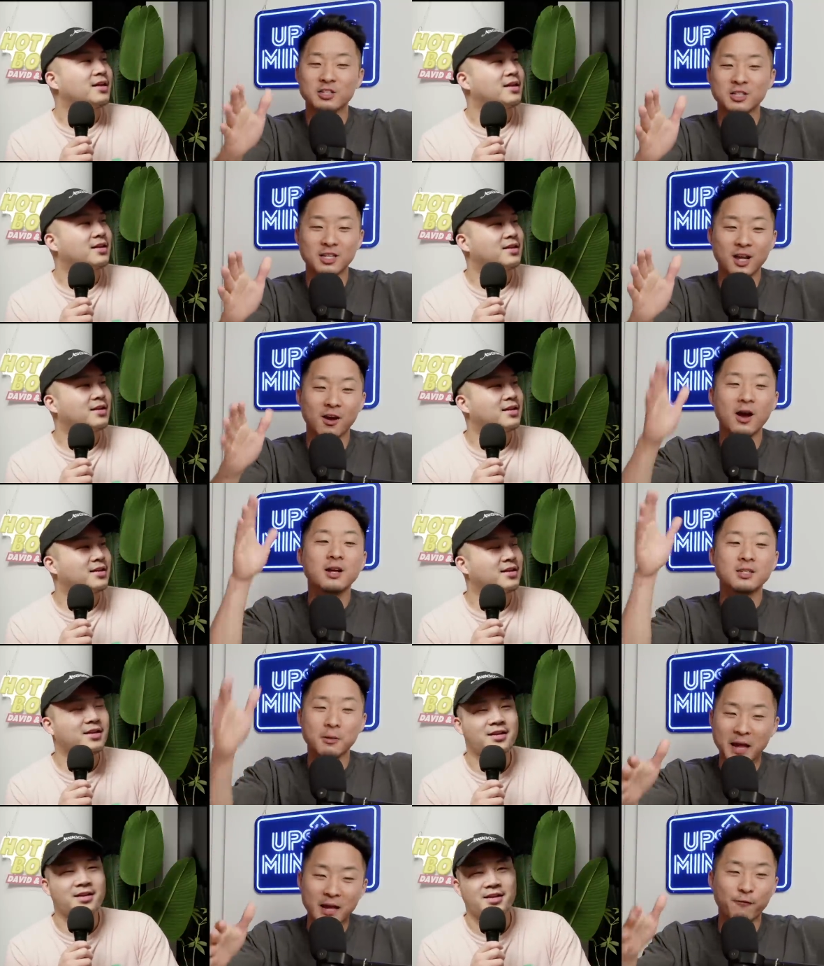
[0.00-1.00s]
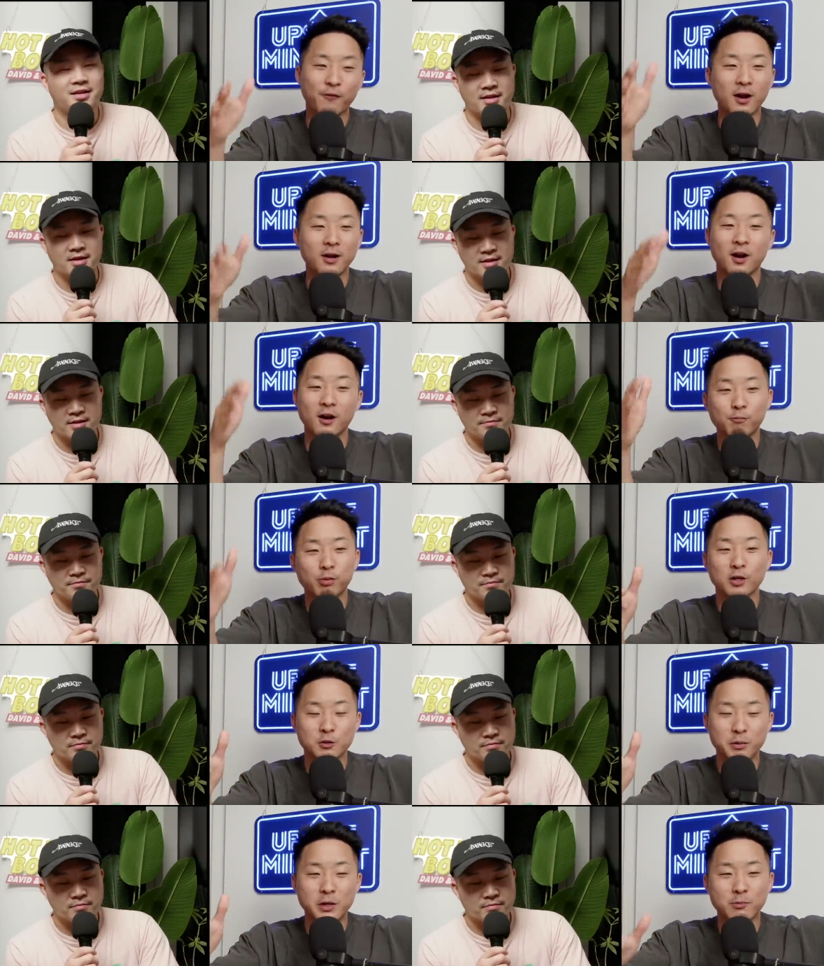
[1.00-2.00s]
Speaker 1: just here to make fun of
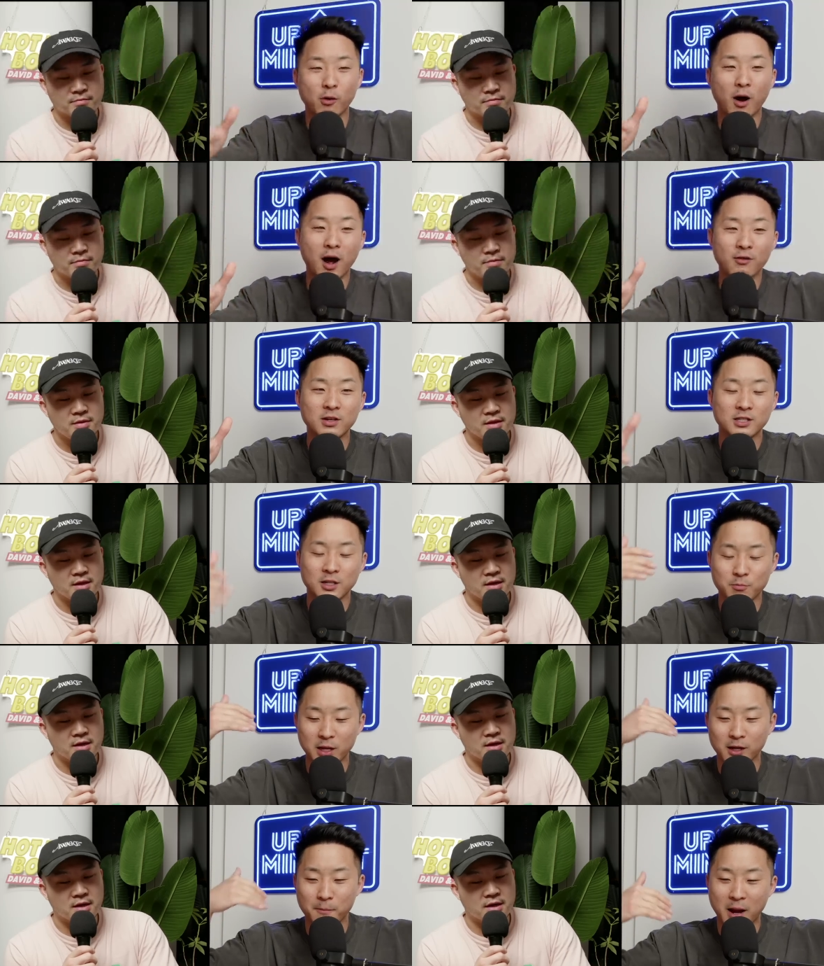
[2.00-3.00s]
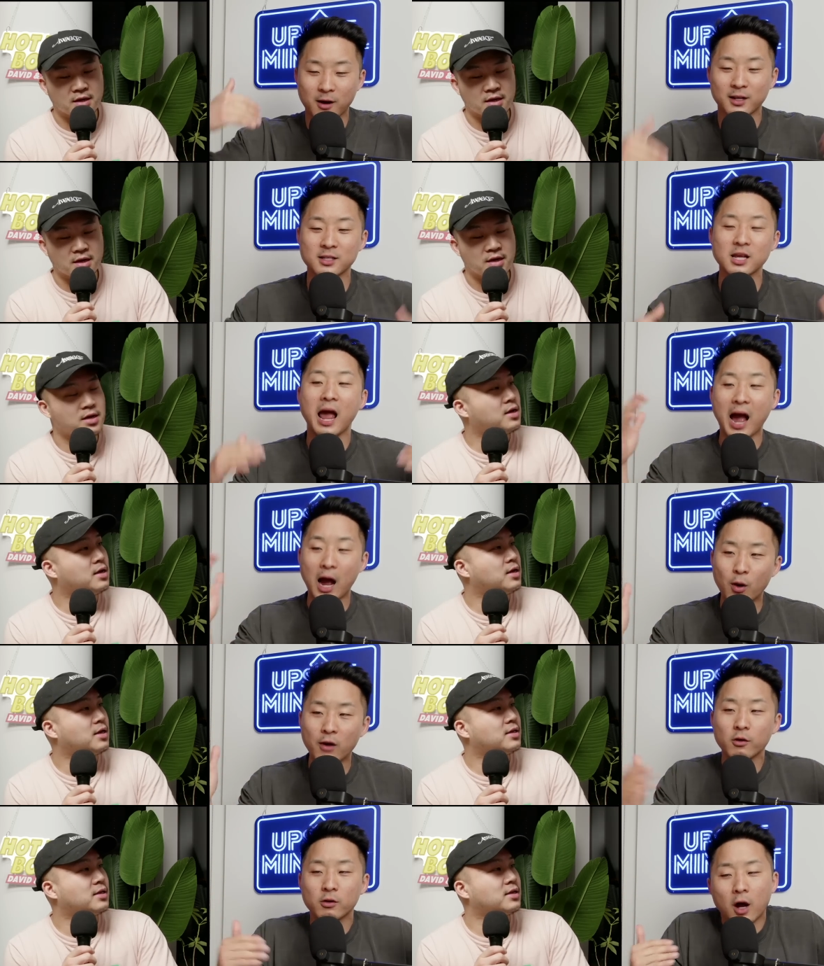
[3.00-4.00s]
British people, obviously being Americans.
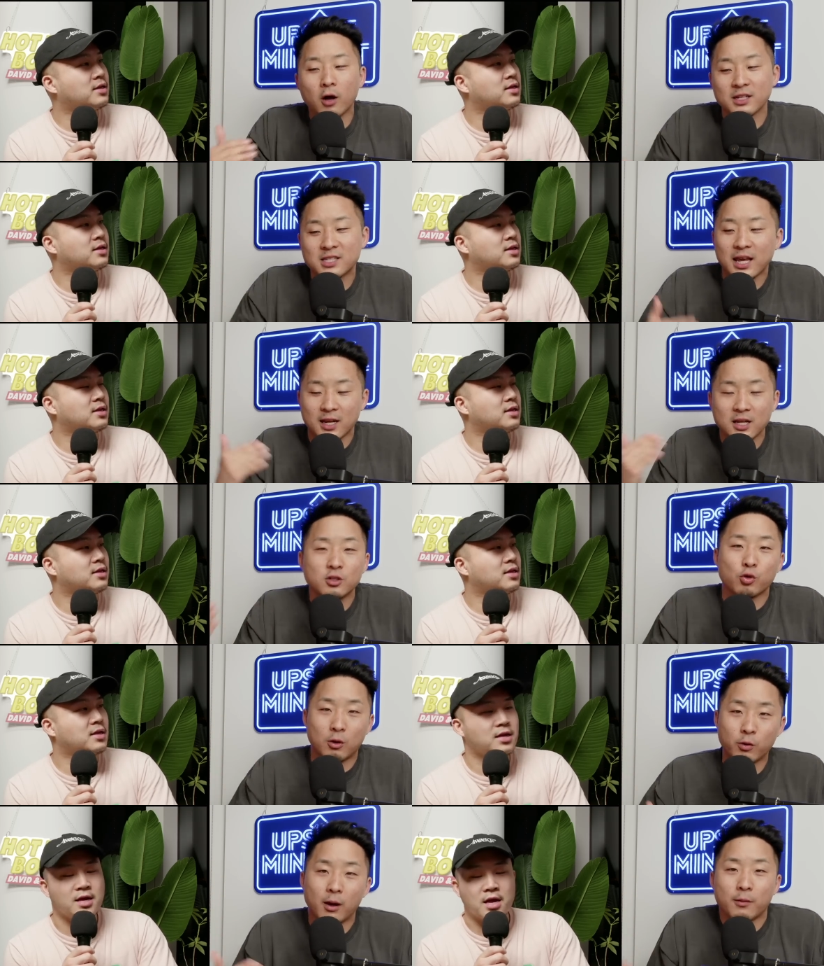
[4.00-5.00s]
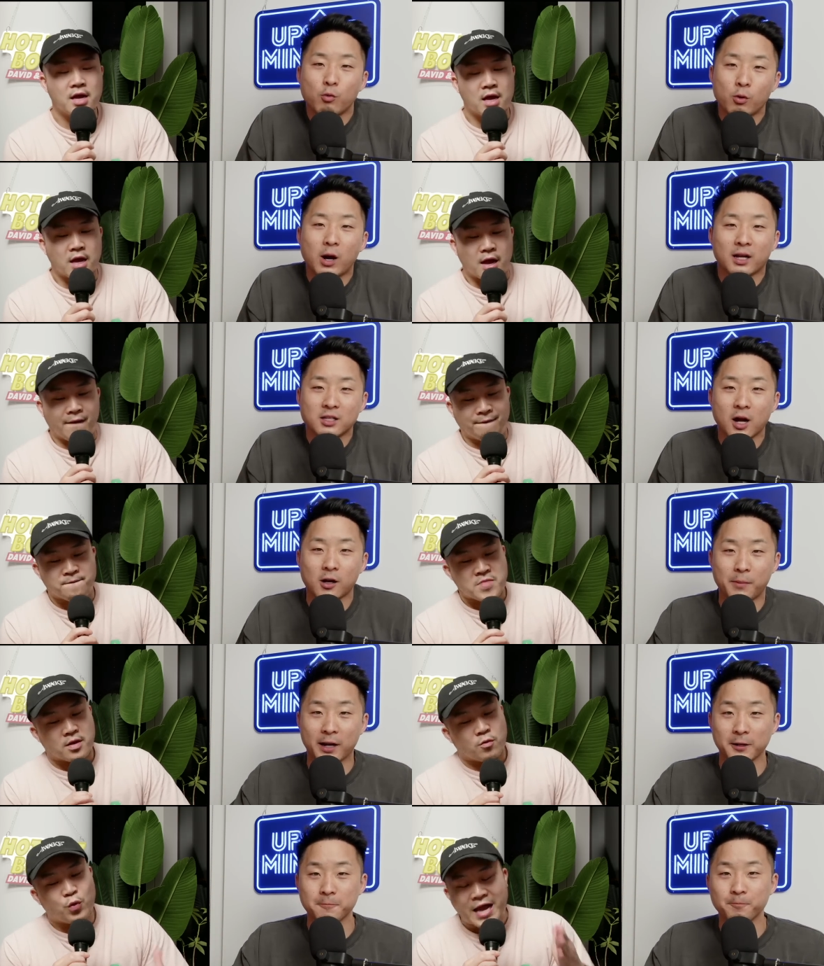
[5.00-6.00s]
However, no, let's get into it. We, I mean, we've got to talk
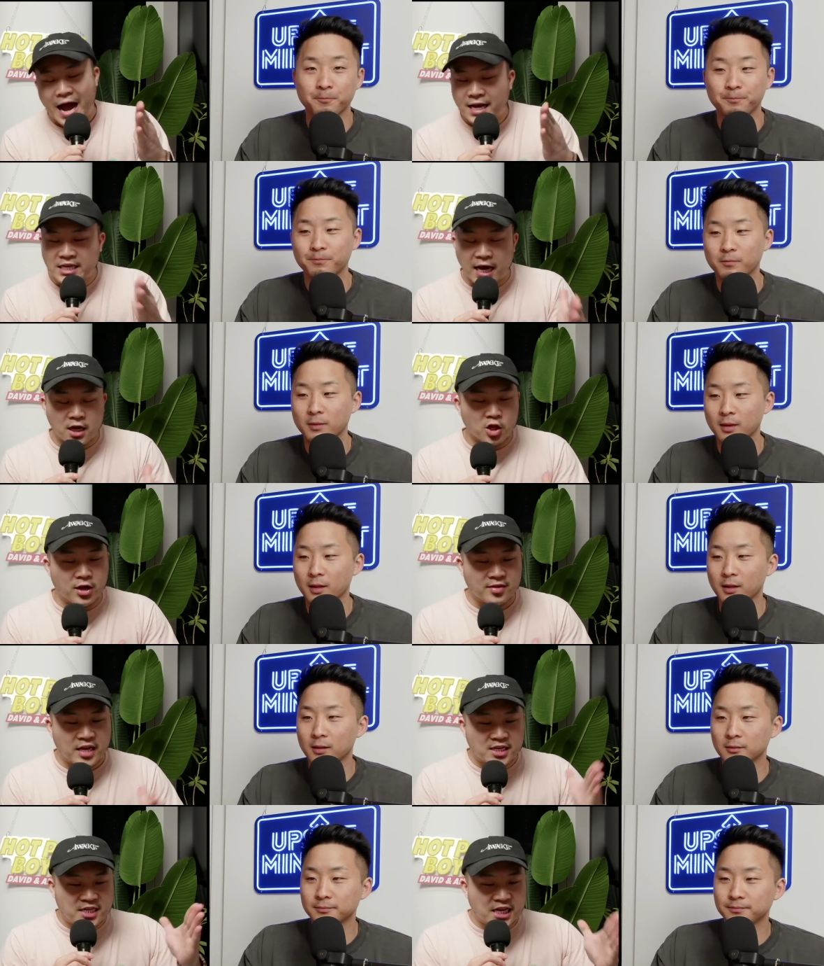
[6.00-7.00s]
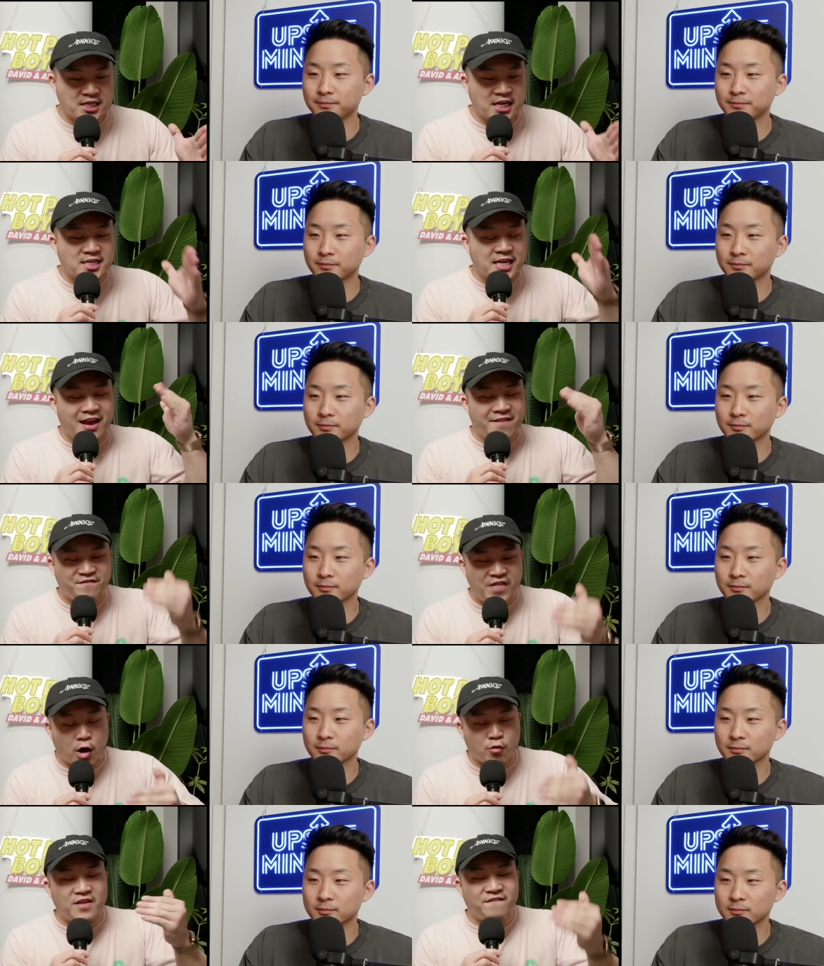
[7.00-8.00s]
about it.
Speaker 2: We got to take a look at this. This is a
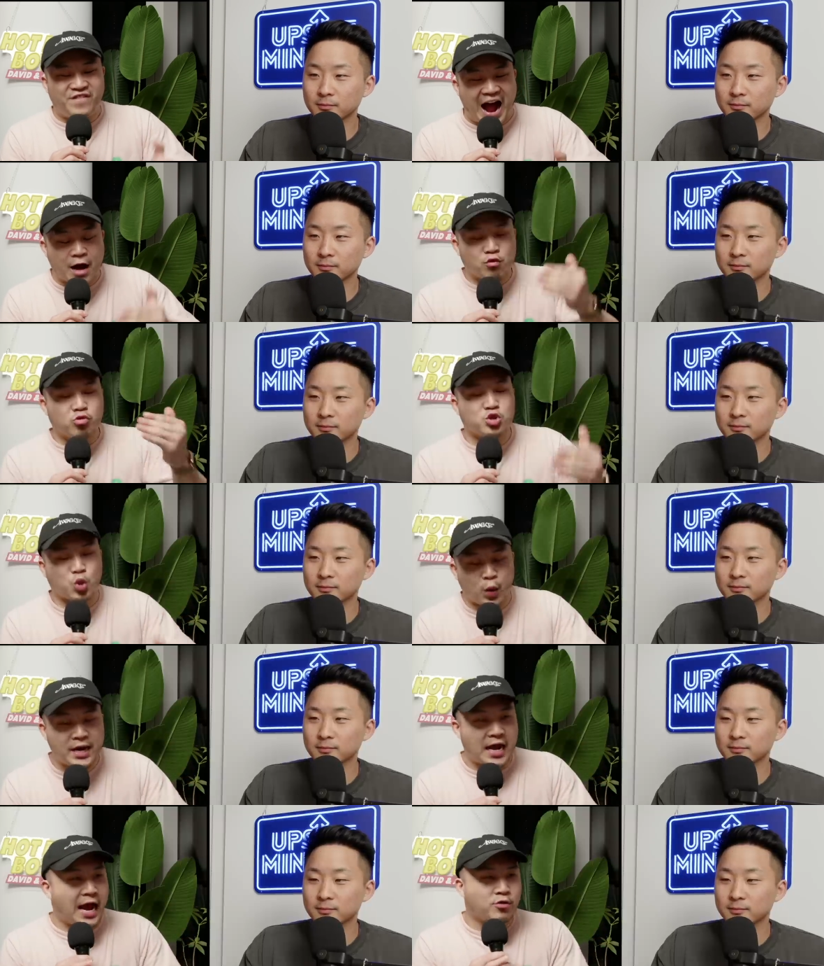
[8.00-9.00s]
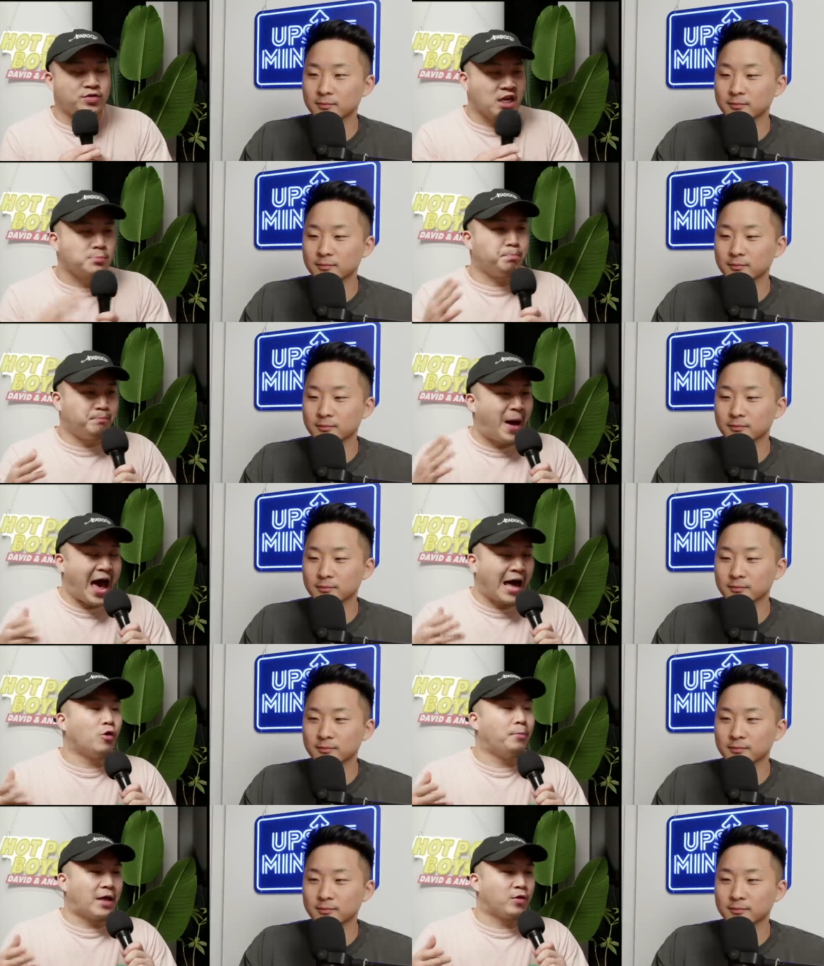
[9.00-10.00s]
very viral tweet, Andrew. This battle,
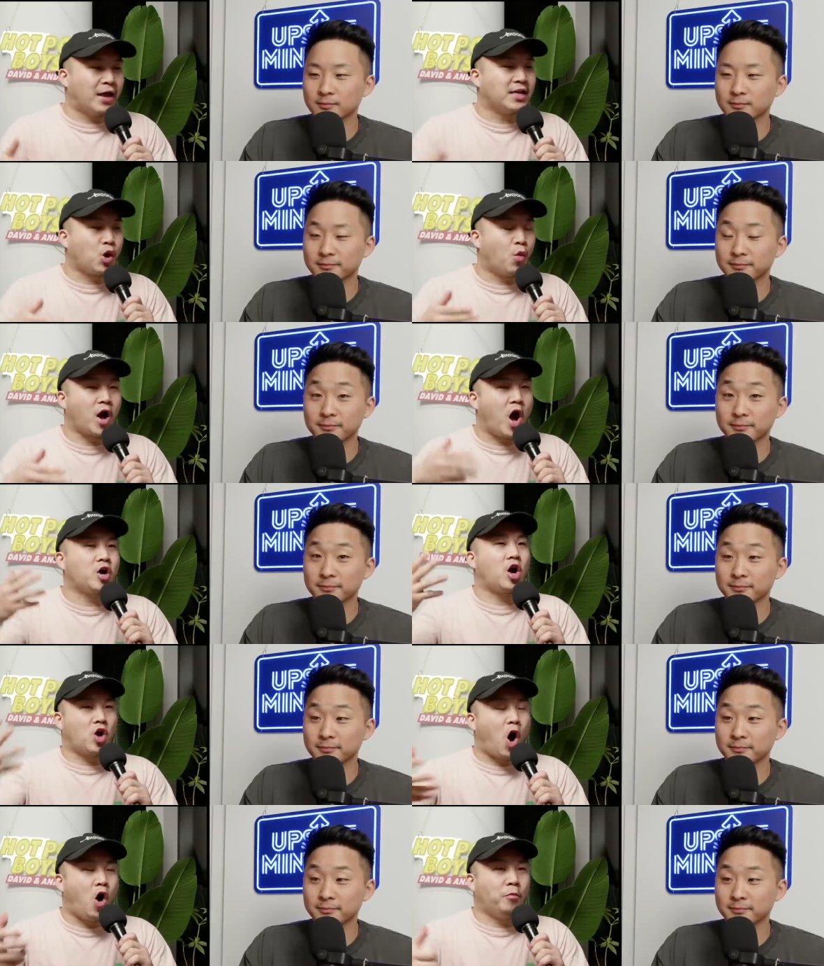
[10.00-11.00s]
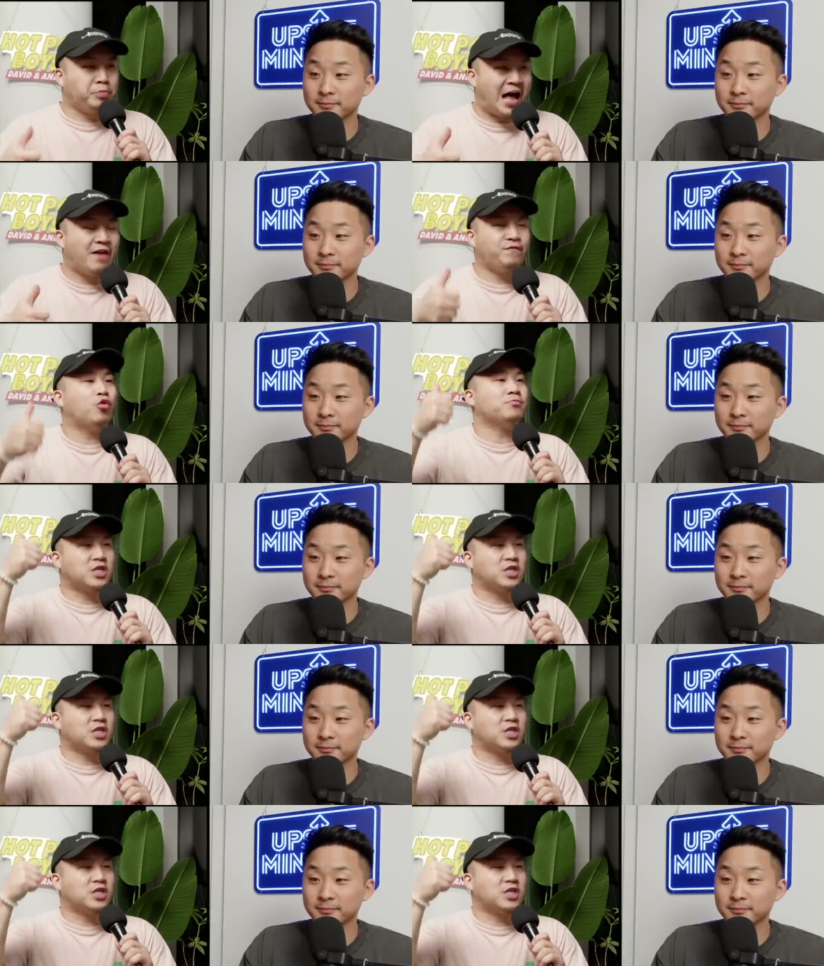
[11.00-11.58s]
by the way, is going on on all platforms. It